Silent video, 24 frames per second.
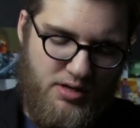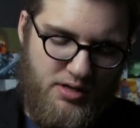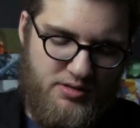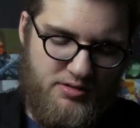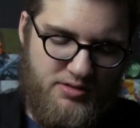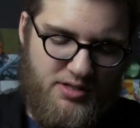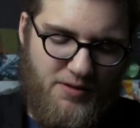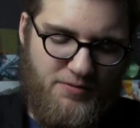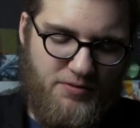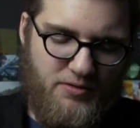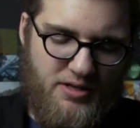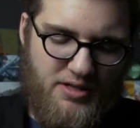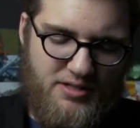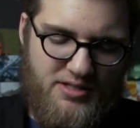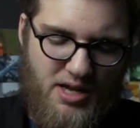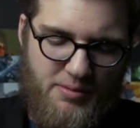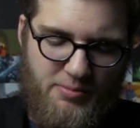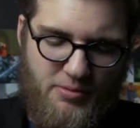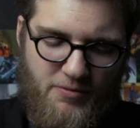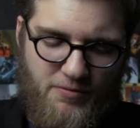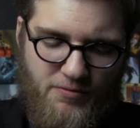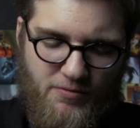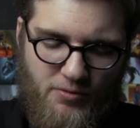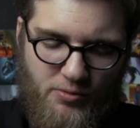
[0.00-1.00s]
It's definitely a
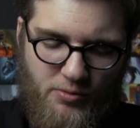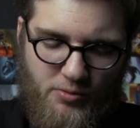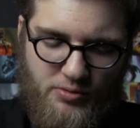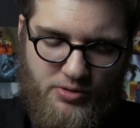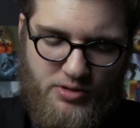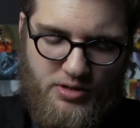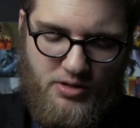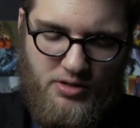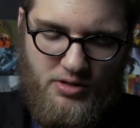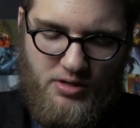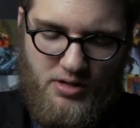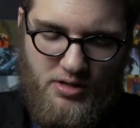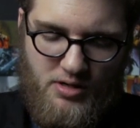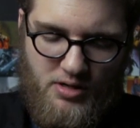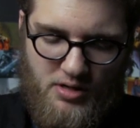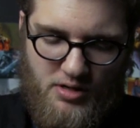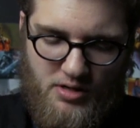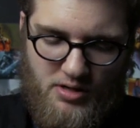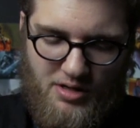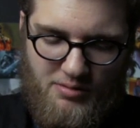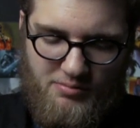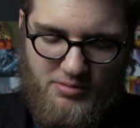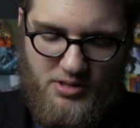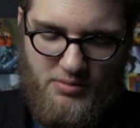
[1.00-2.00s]
type of fruit
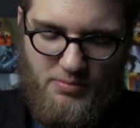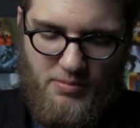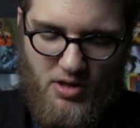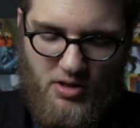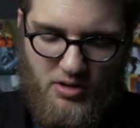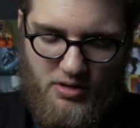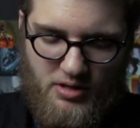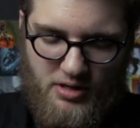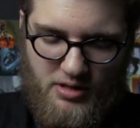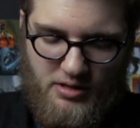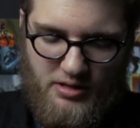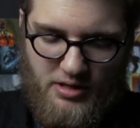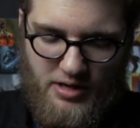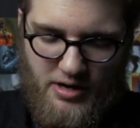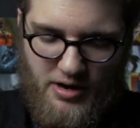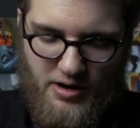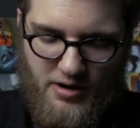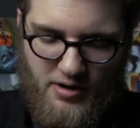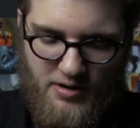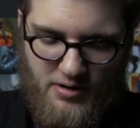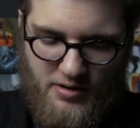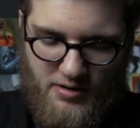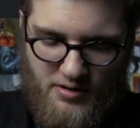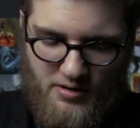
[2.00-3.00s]
that I'm smelling in there.